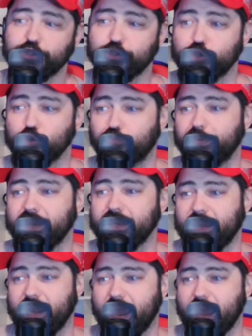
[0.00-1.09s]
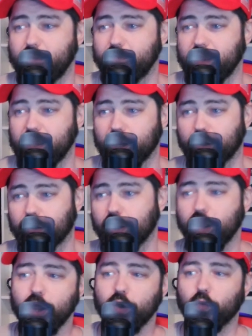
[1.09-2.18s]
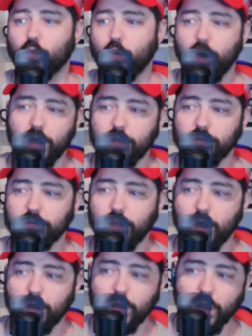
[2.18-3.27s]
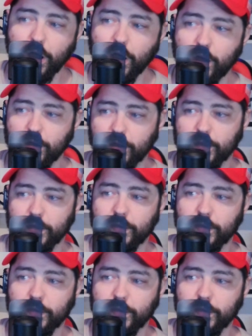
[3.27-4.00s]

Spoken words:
stupid name here, Wollongong.